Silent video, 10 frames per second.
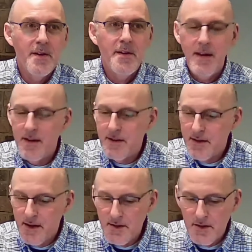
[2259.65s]
And
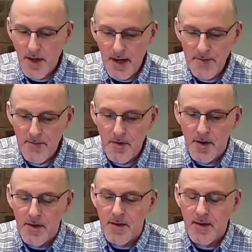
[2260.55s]
God
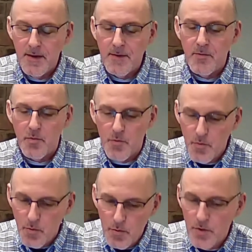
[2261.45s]

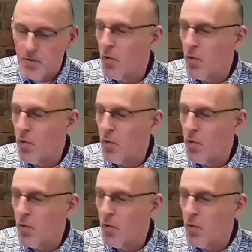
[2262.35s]
was